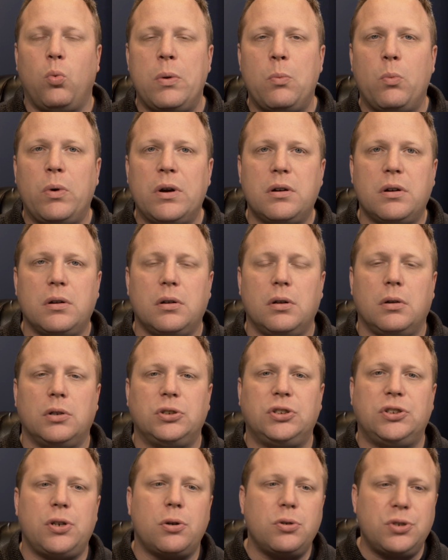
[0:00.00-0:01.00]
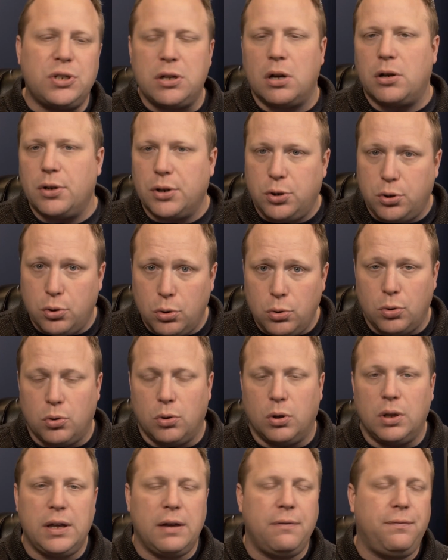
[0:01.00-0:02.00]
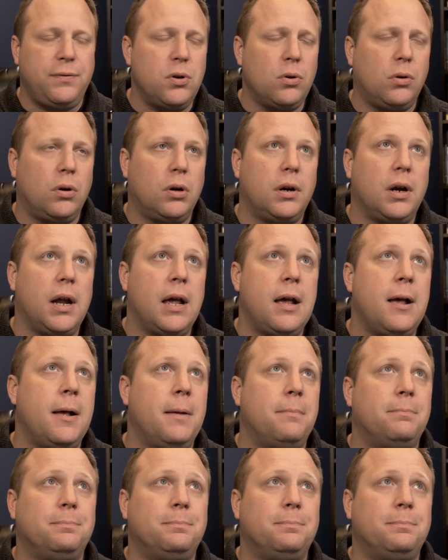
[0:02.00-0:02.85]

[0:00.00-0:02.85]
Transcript: when we're searching on Google, if you're